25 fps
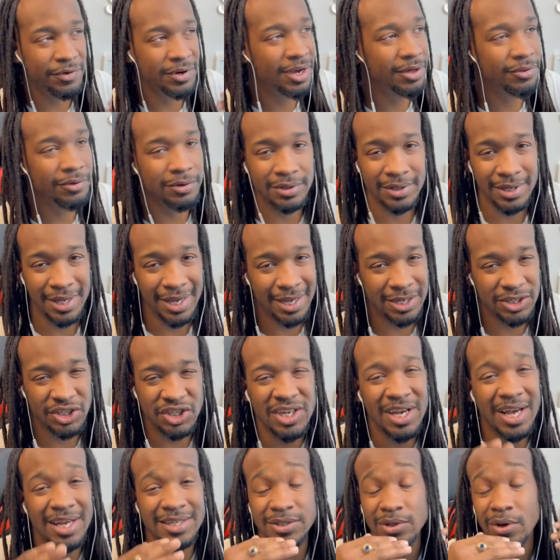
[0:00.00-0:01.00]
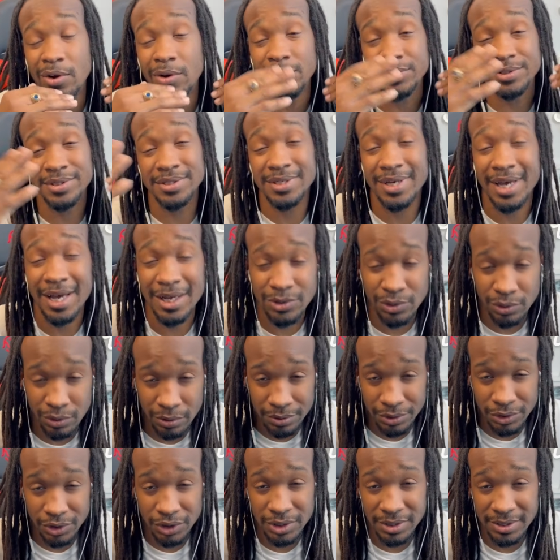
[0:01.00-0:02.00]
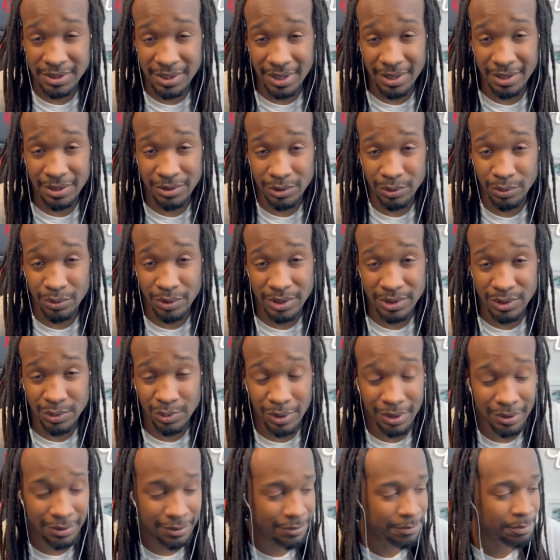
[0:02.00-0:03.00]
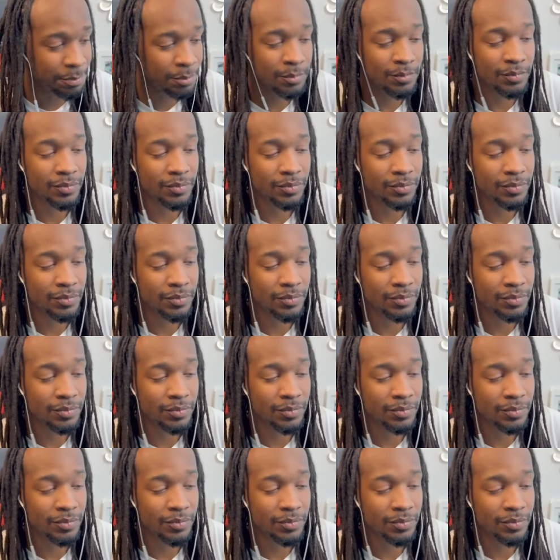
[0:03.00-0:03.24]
other day. She has a whole schedule she's going to do this with.